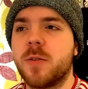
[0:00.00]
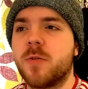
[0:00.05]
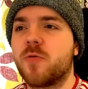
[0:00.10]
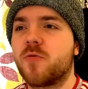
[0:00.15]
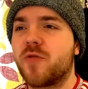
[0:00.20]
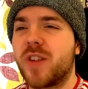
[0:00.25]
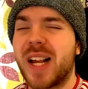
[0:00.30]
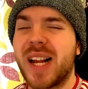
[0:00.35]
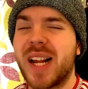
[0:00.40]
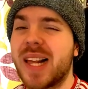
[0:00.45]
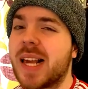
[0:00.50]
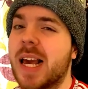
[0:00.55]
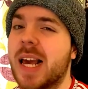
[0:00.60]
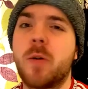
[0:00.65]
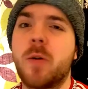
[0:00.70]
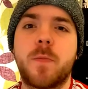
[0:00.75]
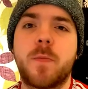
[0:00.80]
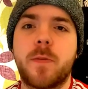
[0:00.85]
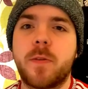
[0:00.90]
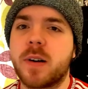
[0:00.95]
really
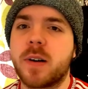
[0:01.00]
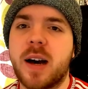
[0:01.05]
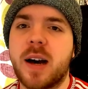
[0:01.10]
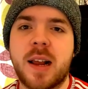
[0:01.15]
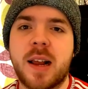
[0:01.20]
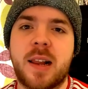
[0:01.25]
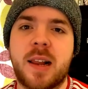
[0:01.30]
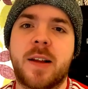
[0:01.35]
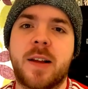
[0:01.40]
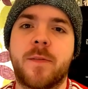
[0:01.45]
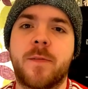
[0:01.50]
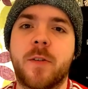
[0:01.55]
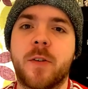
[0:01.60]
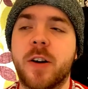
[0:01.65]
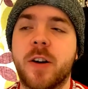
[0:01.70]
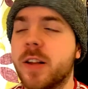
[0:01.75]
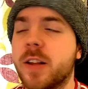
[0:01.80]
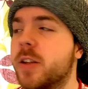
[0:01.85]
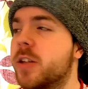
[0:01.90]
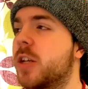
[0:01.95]
helpful guideline for
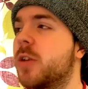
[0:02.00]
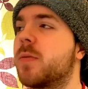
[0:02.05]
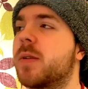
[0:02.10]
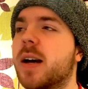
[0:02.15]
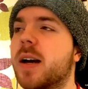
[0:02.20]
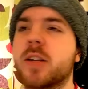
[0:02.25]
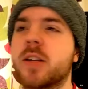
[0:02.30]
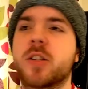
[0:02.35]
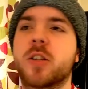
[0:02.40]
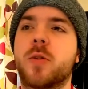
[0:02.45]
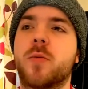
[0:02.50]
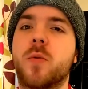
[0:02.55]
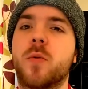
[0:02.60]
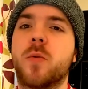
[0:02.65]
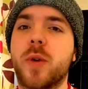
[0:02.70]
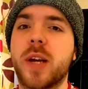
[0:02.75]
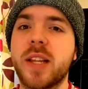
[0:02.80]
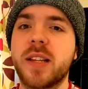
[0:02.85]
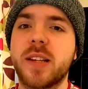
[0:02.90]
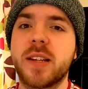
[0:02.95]
it. And as you guys saw when
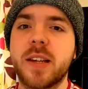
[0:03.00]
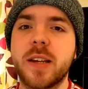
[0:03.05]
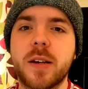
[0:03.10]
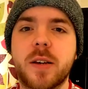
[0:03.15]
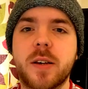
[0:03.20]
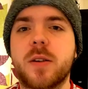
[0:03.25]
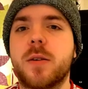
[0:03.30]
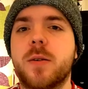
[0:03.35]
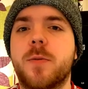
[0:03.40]
we did it,